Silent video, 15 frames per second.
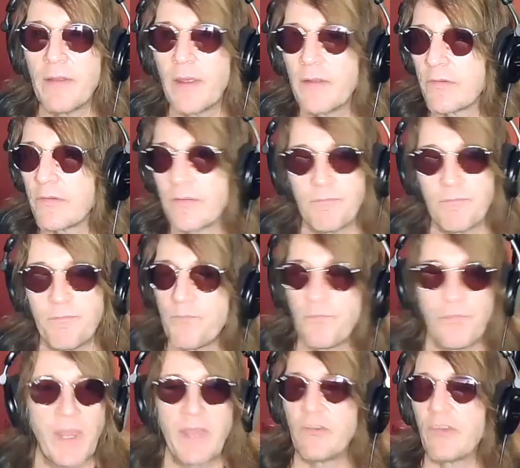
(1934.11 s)

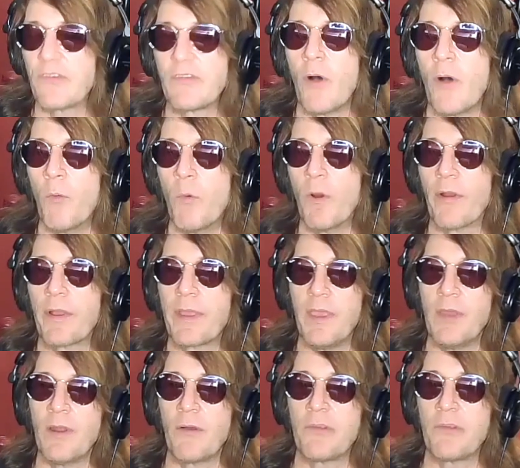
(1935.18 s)
That just don't work.
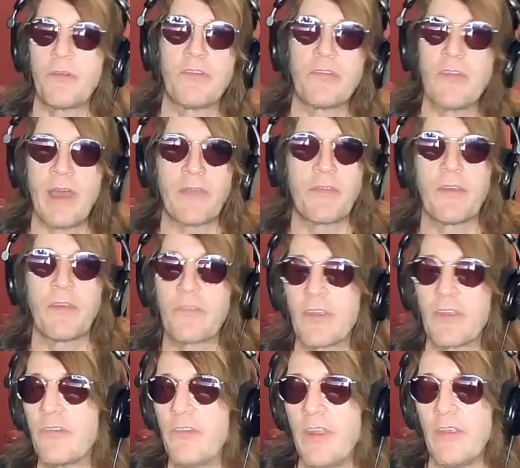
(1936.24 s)
It's not the
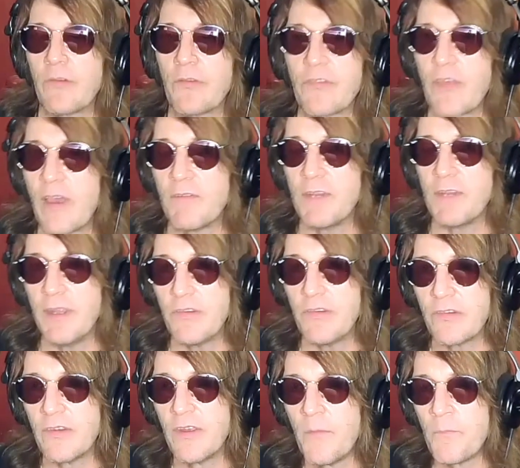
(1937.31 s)
60s or
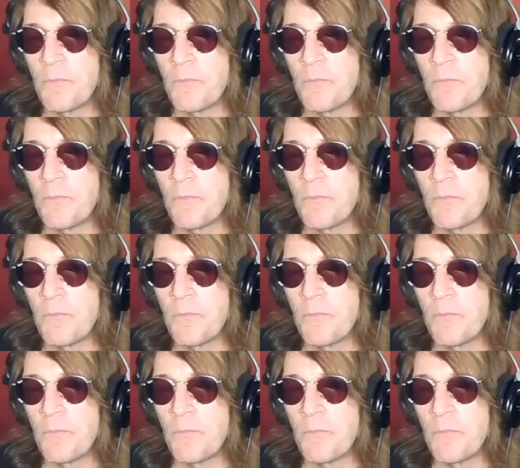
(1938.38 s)
70s.